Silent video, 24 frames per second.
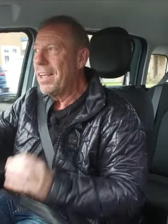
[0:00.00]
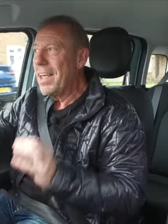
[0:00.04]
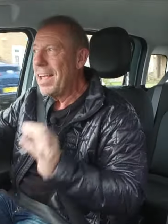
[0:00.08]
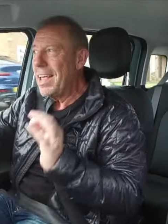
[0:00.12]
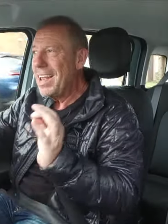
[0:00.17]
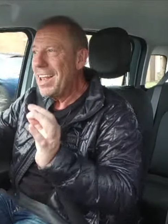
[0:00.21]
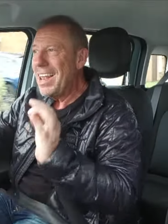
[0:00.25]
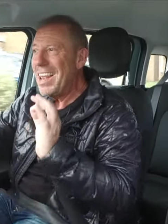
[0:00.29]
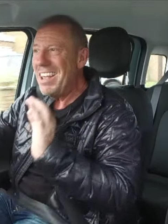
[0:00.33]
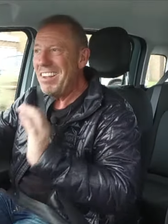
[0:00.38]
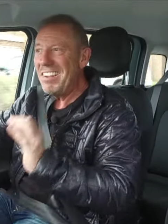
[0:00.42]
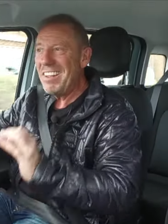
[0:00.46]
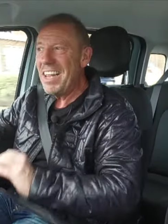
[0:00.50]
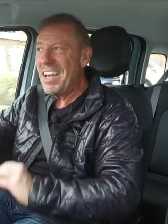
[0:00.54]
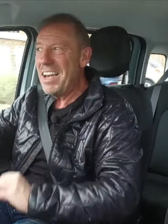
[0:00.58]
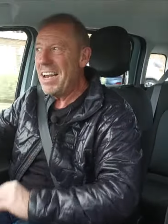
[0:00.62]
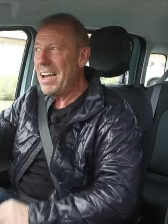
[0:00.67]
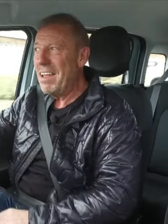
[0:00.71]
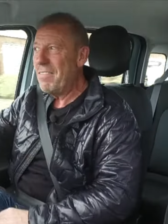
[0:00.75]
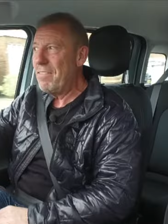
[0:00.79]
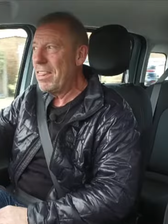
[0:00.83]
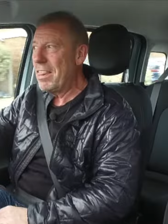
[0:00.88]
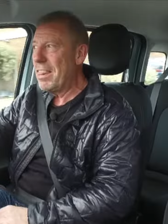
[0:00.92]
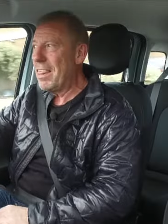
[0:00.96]
Less than
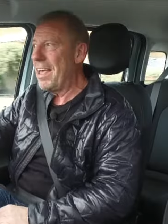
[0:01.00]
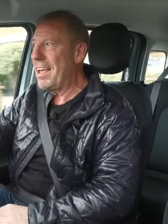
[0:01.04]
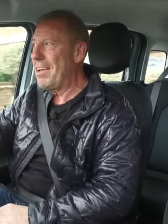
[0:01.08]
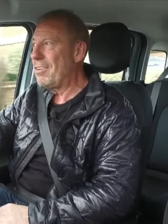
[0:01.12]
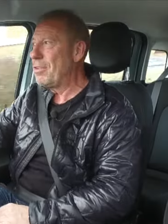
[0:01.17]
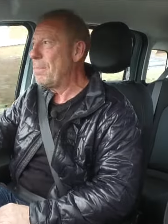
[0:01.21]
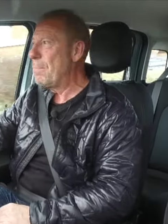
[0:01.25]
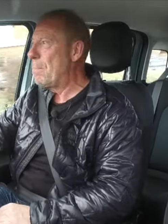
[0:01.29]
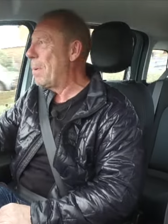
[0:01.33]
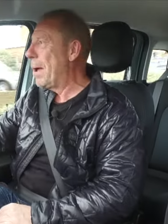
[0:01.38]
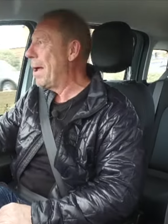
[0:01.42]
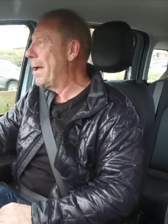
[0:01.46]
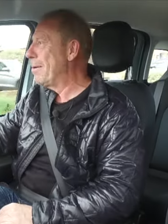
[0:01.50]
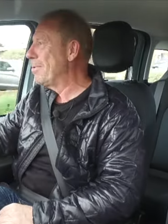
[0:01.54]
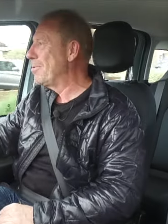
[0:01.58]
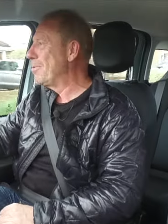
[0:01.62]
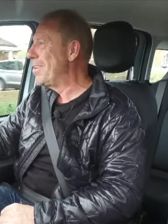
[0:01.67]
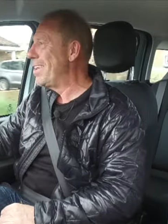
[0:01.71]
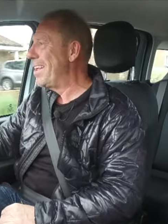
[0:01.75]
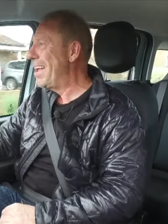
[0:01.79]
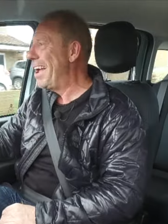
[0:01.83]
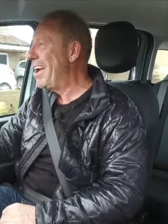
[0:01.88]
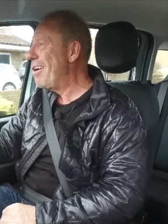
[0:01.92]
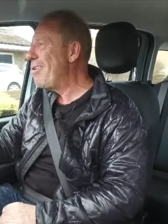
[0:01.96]

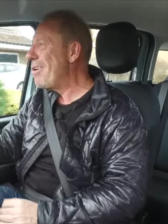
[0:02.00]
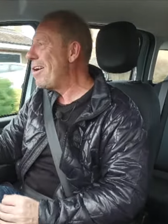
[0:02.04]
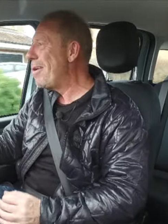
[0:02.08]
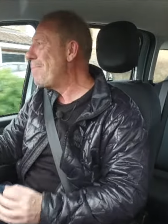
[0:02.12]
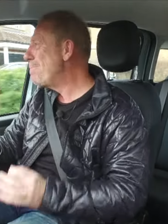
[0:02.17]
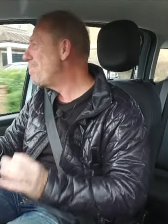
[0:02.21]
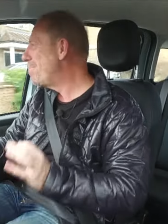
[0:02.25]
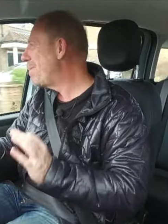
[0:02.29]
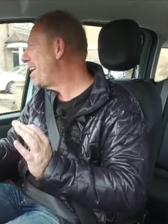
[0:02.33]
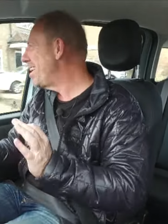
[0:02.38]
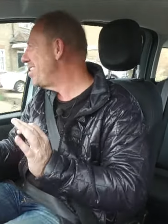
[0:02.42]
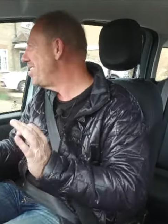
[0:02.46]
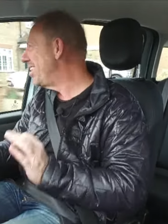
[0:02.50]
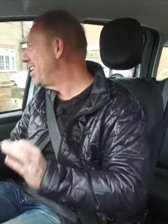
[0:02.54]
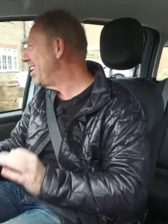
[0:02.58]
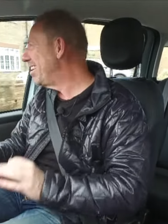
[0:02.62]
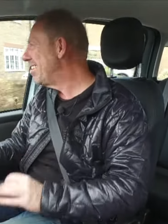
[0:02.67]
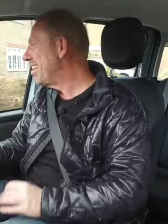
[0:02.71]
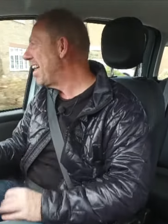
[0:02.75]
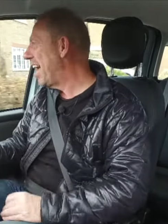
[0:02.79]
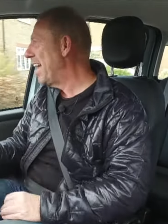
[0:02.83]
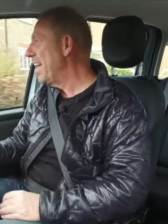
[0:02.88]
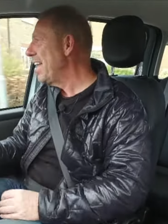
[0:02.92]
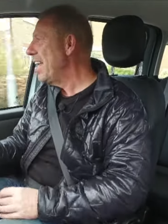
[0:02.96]
£11,000. How amazing
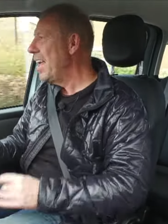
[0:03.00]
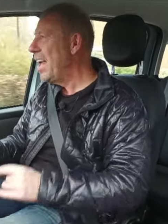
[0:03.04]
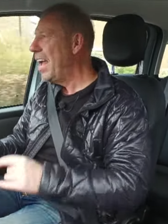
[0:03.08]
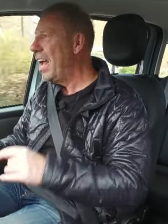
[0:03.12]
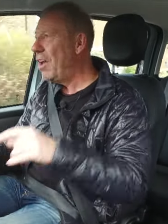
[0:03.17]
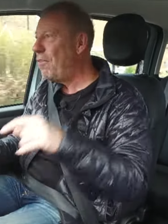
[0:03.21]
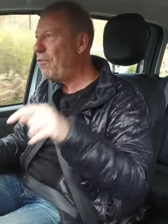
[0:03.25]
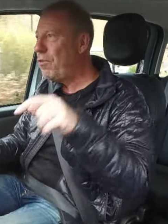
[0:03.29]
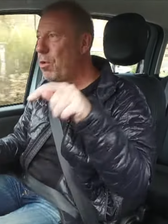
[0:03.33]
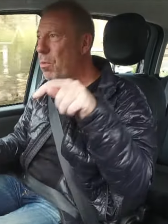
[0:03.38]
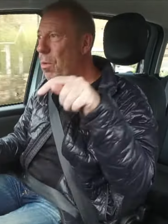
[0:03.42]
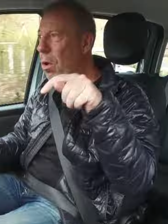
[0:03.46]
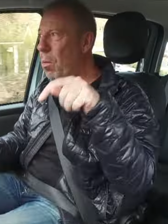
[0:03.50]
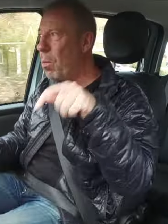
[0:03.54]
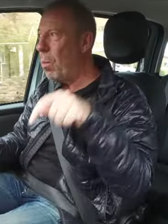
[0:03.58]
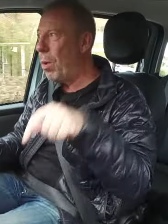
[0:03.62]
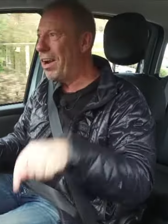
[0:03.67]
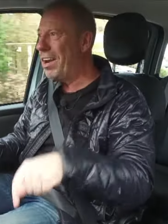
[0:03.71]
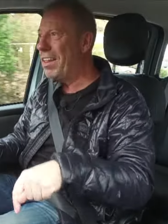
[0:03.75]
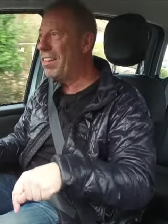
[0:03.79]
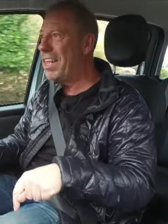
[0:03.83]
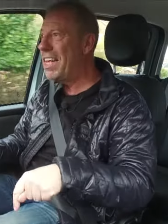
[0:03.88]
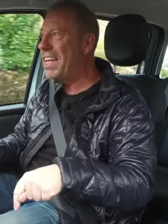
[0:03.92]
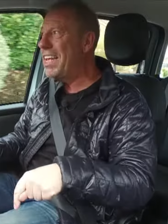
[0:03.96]
is that? If you want
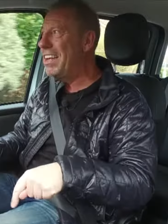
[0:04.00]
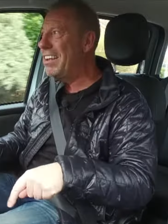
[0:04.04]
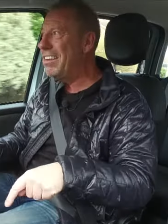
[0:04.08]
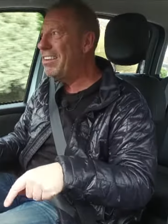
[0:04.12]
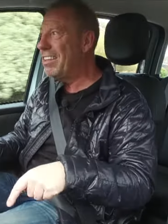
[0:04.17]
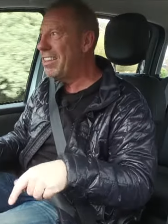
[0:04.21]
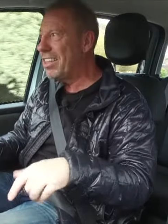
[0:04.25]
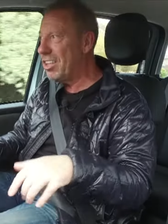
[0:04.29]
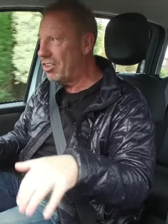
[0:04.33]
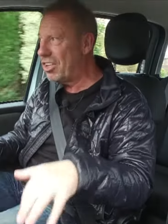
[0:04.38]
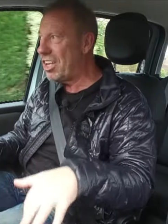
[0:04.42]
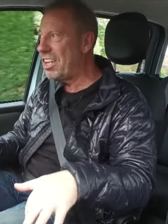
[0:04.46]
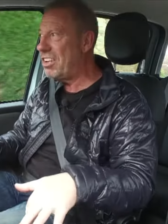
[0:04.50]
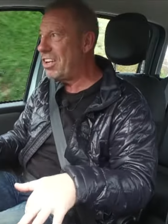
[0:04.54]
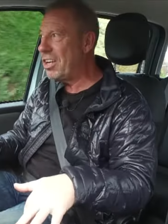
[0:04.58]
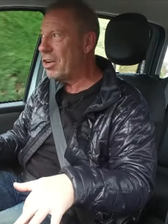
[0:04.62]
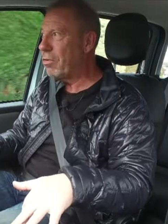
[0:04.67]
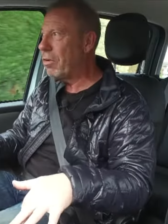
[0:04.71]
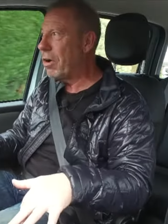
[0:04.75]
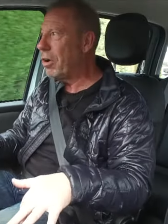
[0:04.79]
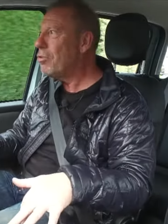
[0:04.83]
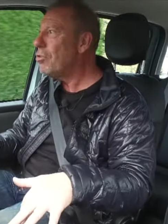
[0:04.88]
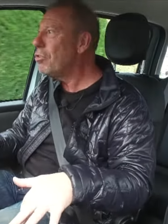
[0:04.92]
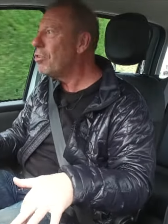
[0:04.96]
one of these, the City
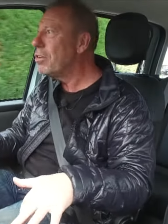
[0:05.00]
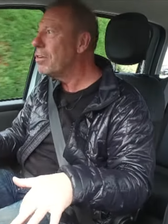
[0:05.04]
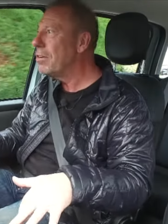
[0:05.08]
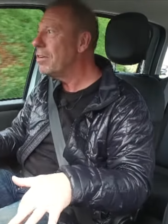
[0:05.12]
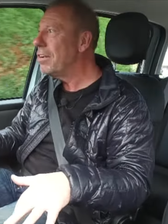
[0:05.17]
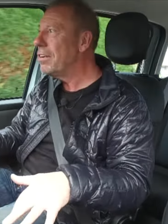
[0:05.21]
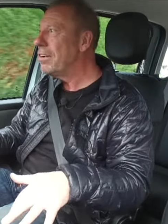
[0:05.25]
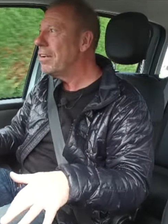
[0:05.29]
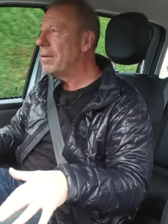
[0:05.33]
Cross,